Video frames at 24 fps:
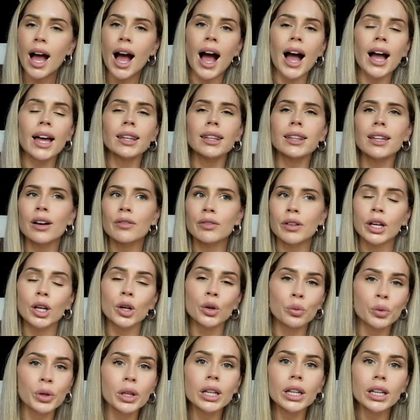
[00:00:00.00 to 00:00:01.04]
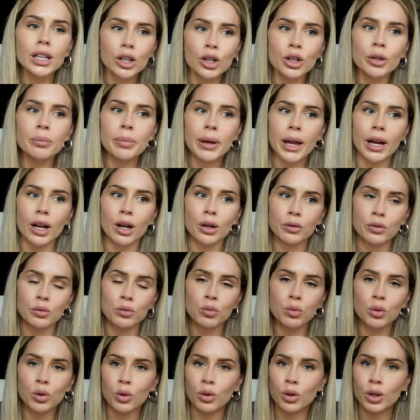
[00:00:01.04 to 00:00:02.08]
I love like a really good pair of
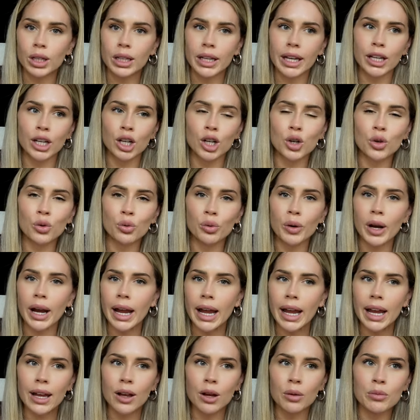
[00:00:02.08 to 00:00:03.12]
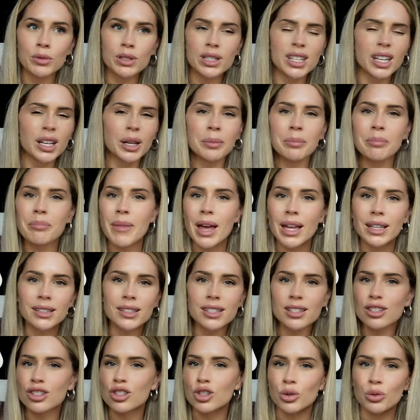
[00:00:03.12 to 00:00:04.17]
wool, like a gray, almost like men's
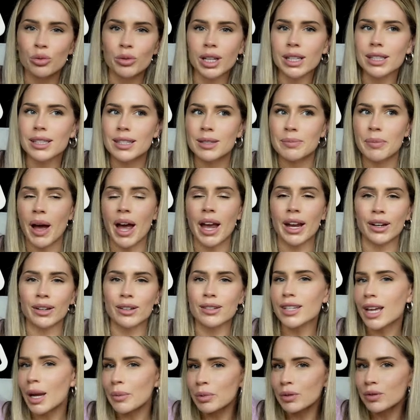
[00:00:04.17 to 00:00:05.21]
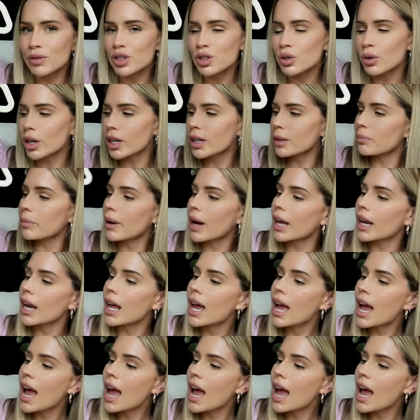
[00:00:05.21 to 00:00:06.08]
suit inspired type of short, but